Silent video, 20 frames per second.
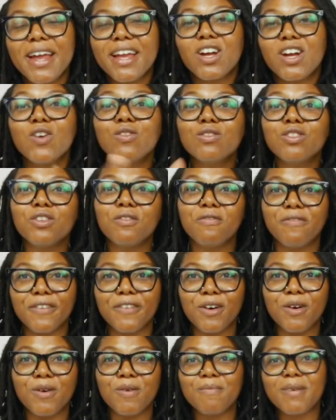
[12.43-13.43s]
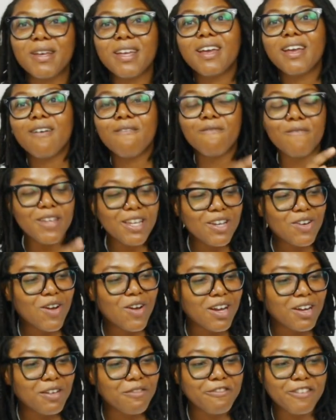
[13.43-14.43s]
I go to film
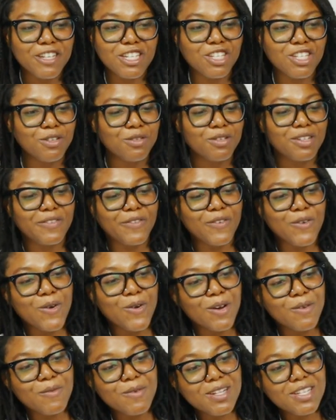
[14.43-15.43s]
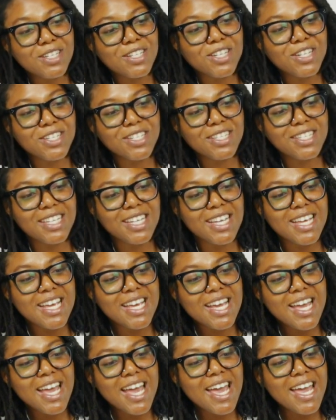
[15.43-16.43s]
videography shoots for realtors,
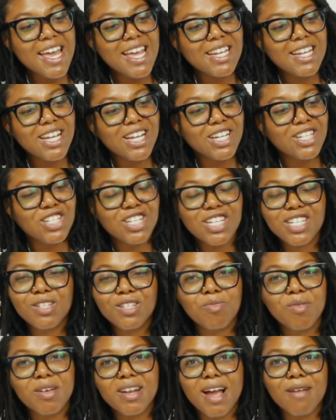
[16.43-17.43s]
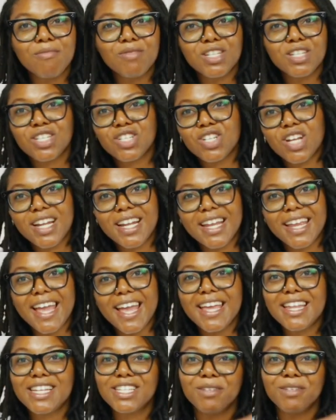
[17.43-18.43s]
and just what I'm just trying to
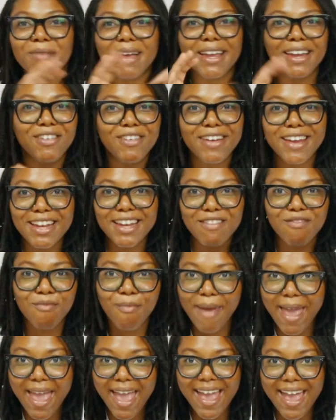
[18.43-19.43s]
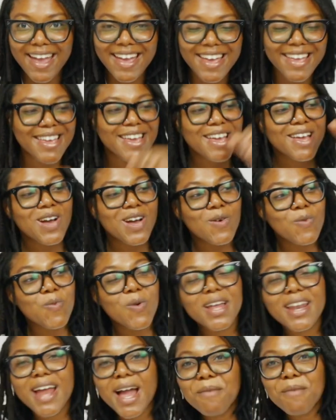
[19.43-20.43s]
get into my creative bag,
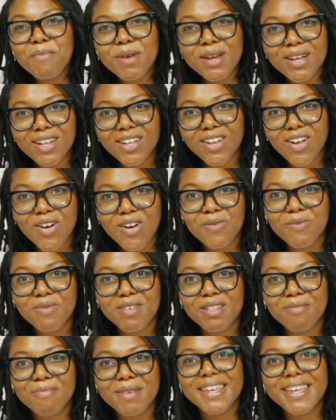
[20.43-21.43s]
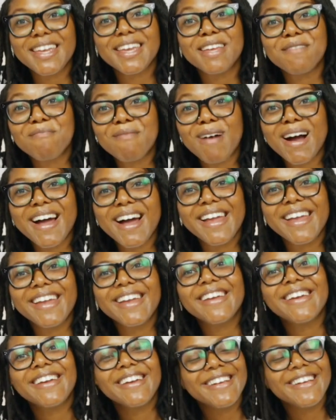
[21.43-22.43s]
what I bring along with me in my
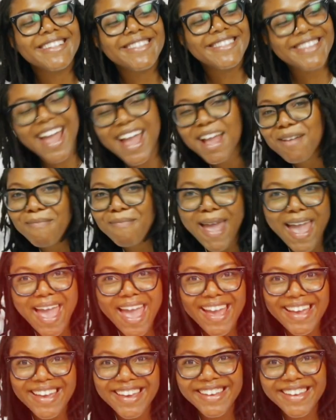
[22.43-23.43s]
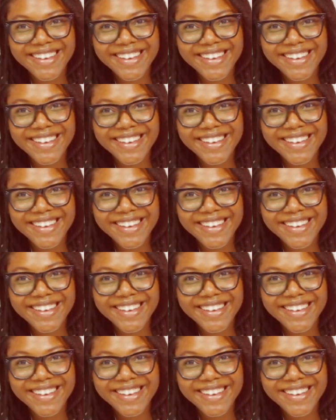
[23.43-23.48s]
tech bag.